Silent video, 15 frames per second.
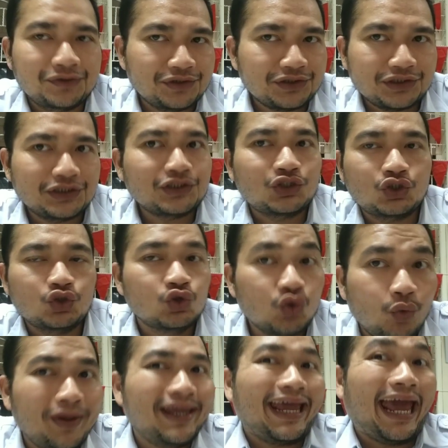he's
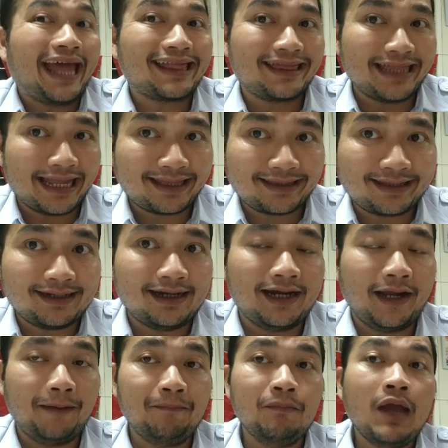doing at that
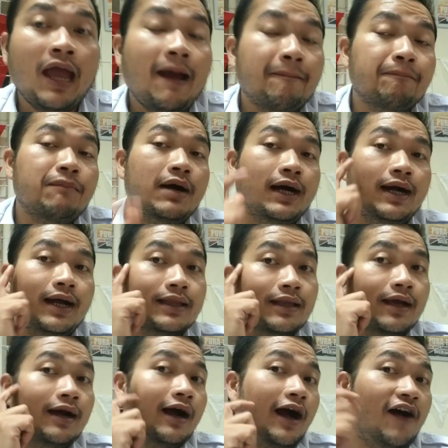time, but
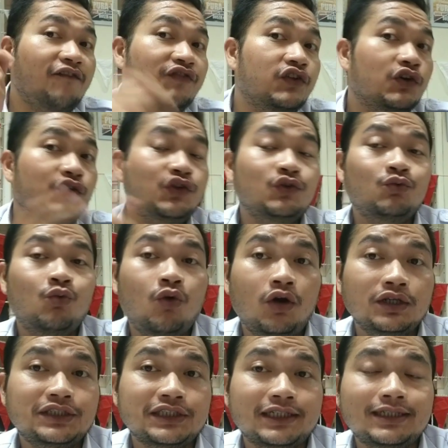after you
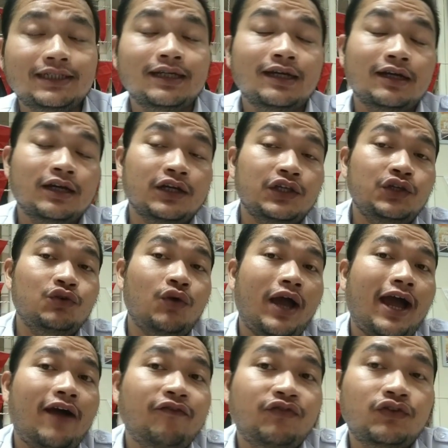watch it, you
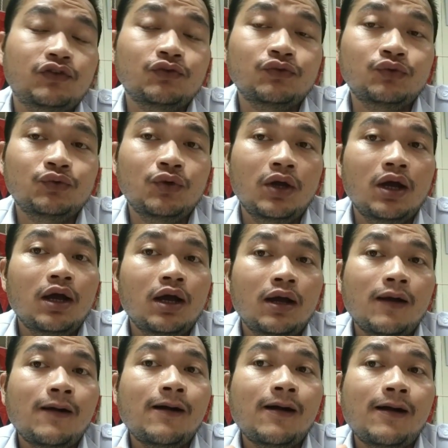have to
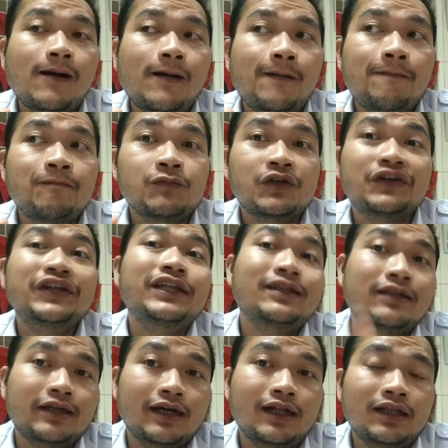
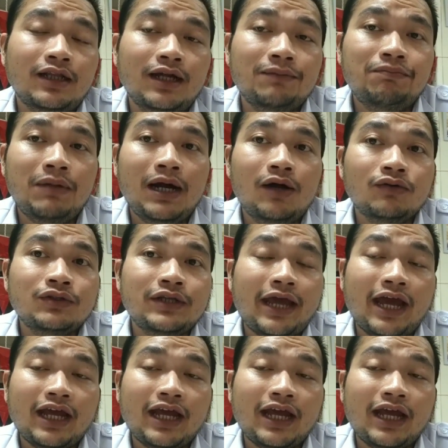retell about the